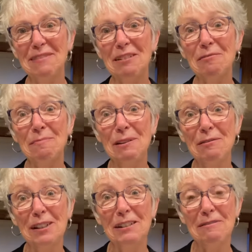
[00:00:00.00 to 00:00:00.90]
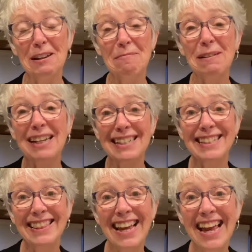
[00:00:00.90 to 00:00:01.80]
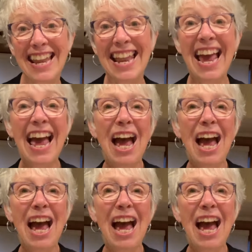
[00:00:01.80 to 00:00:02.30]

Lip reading: It would be really fun because then